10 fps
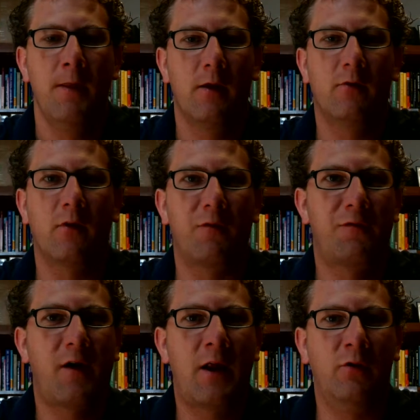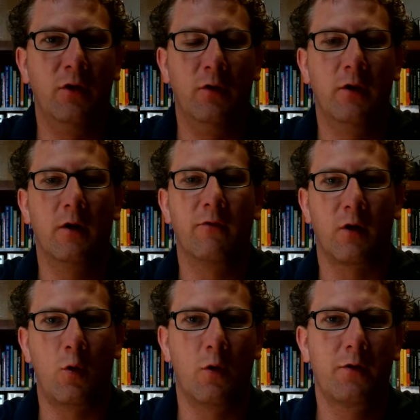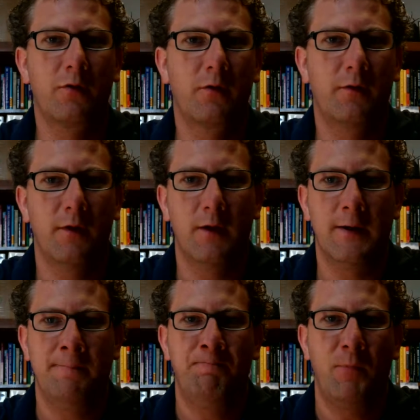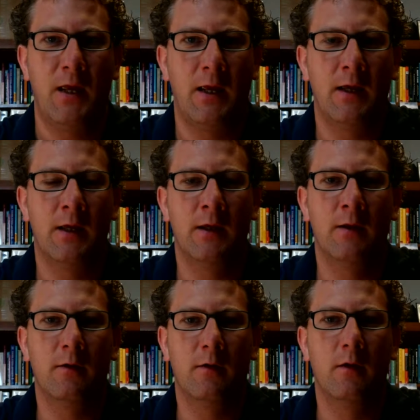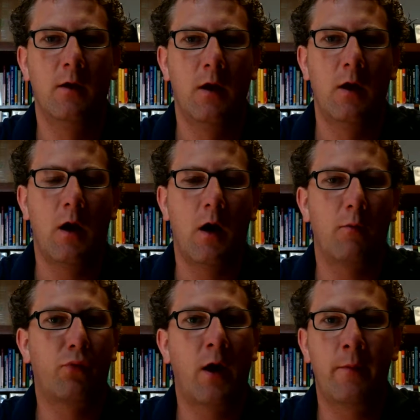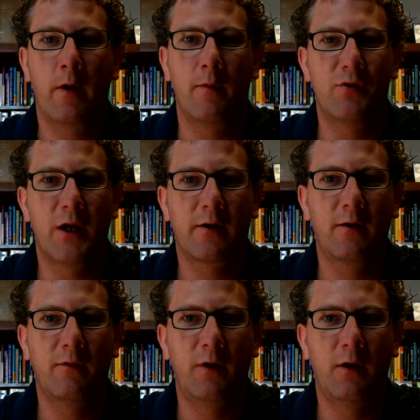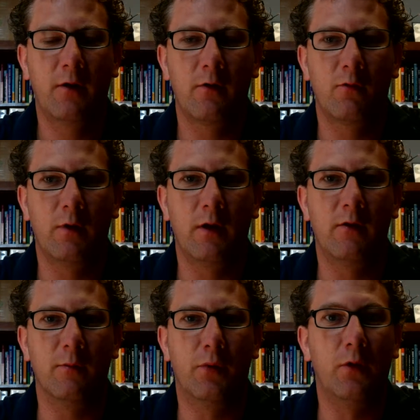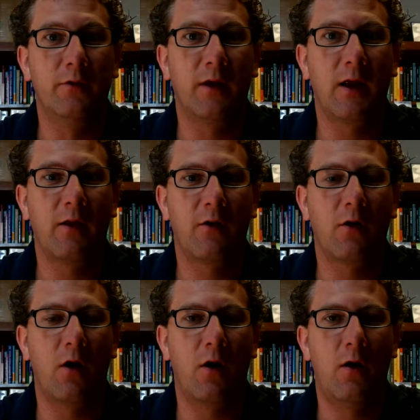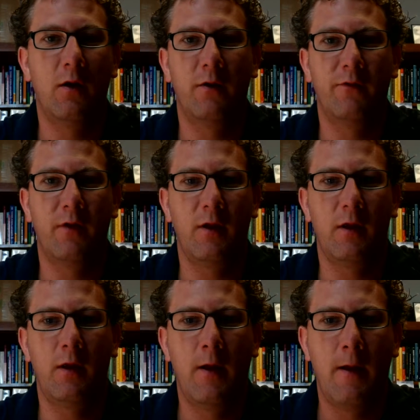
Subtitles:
This is our final unit of the course, and our primary objective here is really to pull together all of the